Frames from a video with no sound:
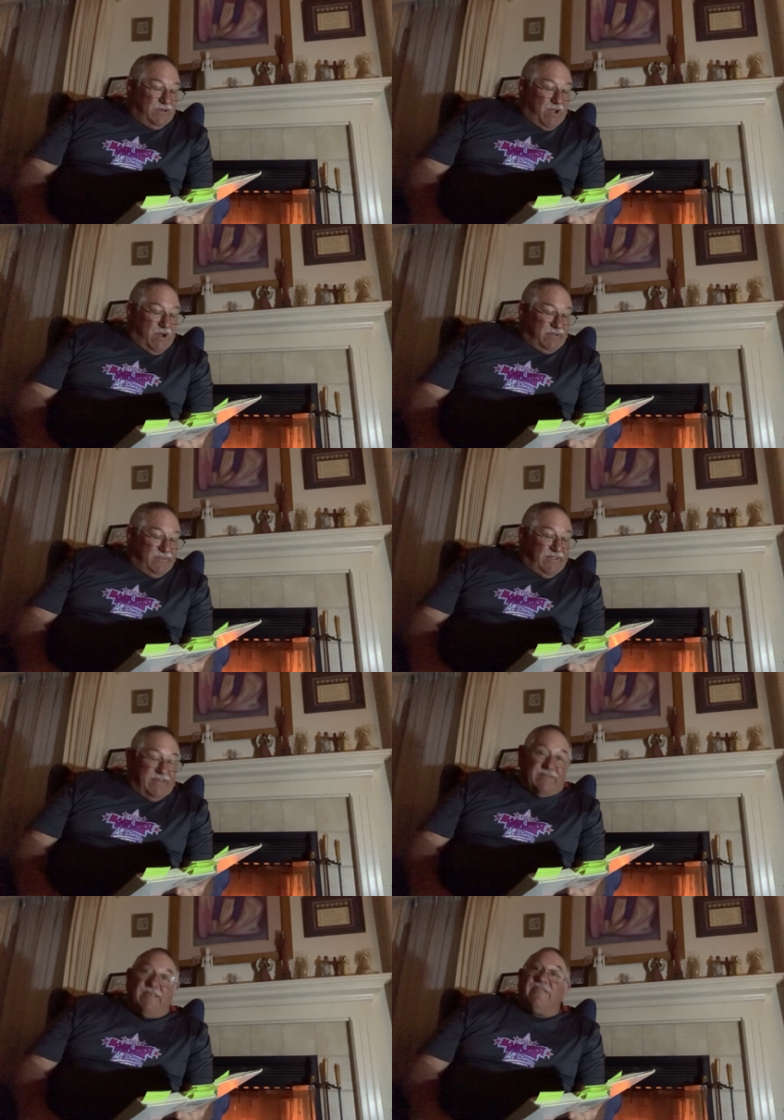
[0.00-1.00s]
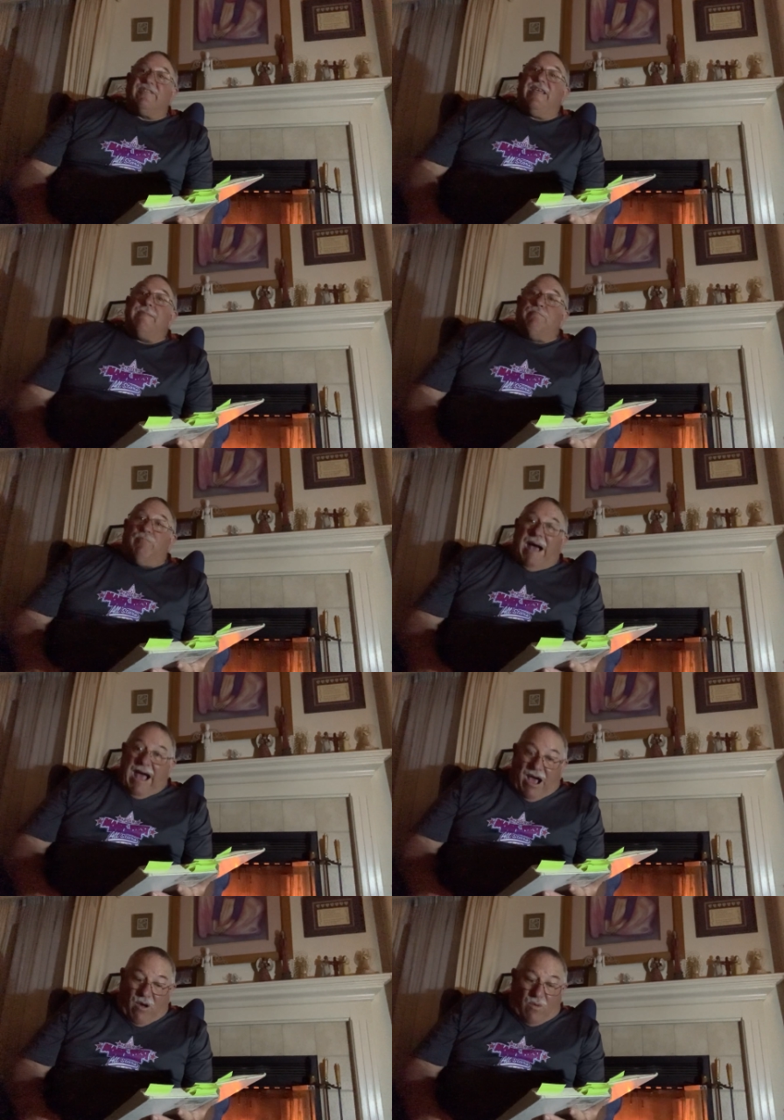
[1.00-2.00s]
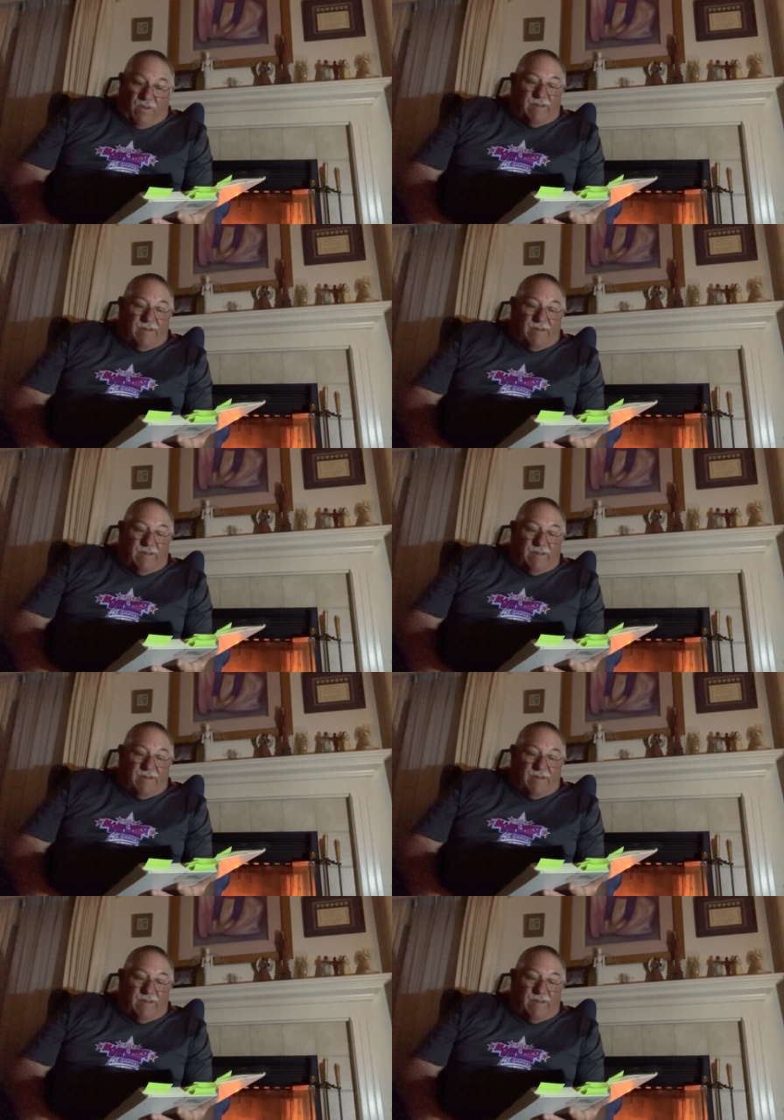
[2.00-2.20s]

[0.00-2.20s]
dog says, say, bow.